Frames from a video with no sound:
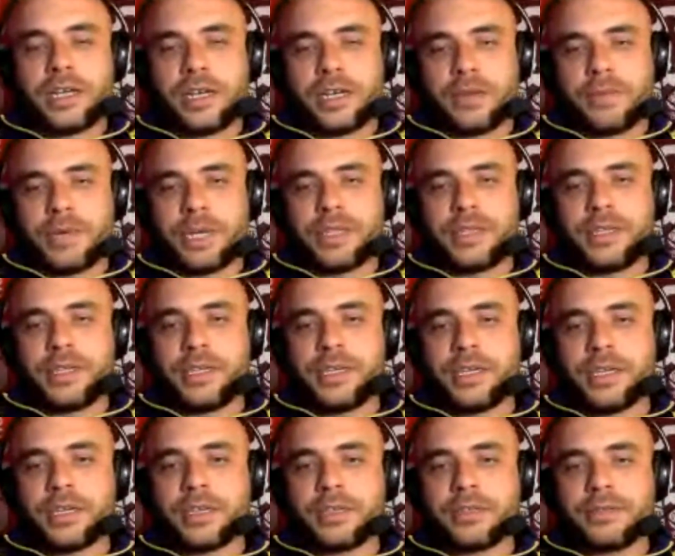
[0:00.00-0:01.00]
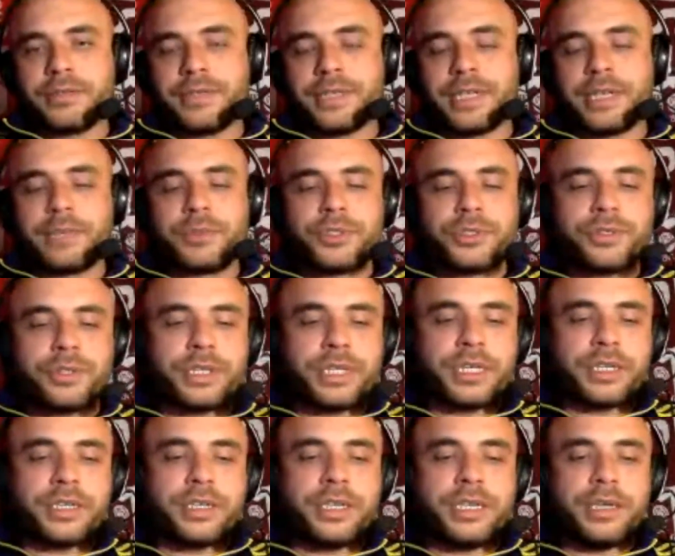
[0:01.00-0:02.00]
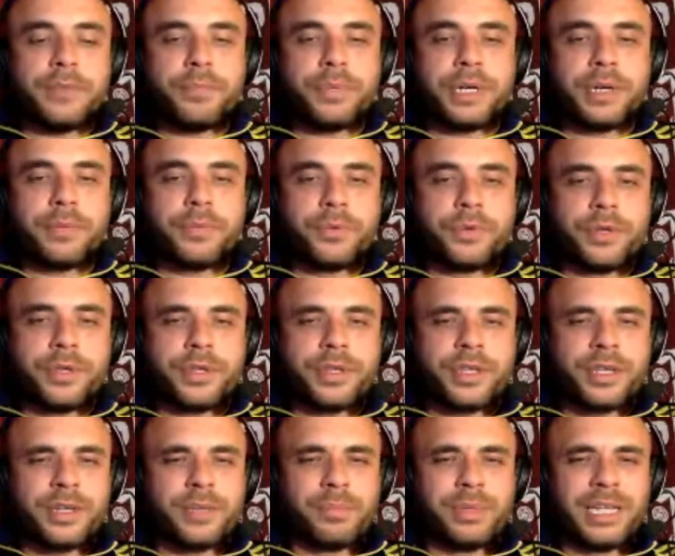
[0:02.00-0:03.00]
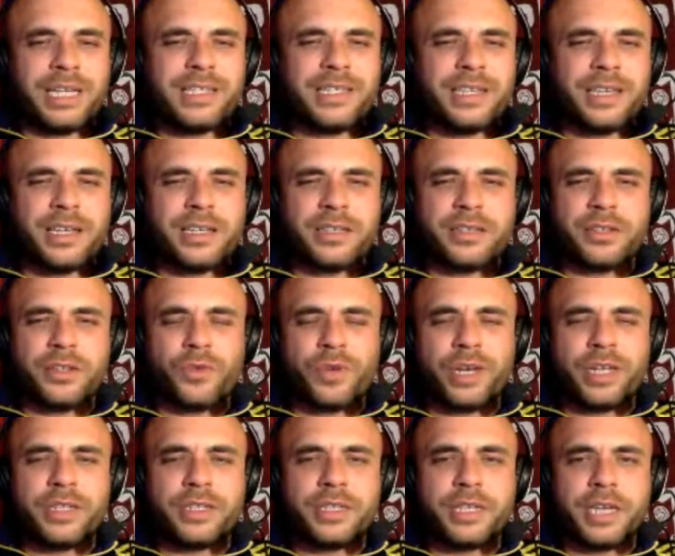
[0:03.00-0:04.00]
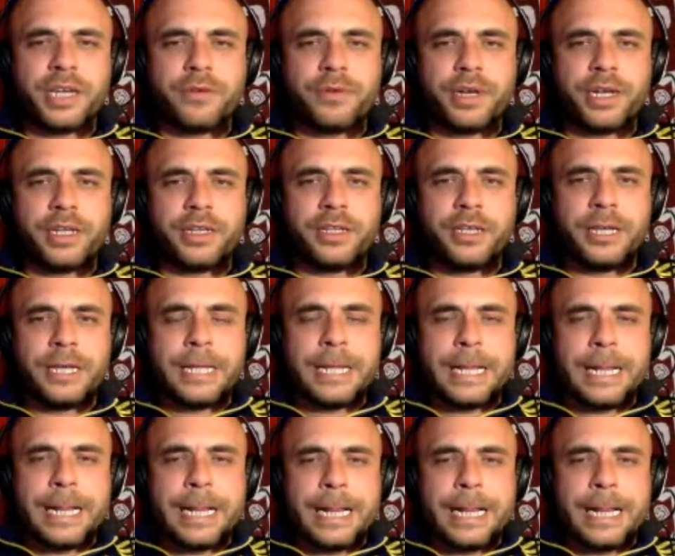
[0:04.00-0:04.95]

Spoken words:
I think he can. Nah, I'm not sure he can keep up with Blessings on your right side, right?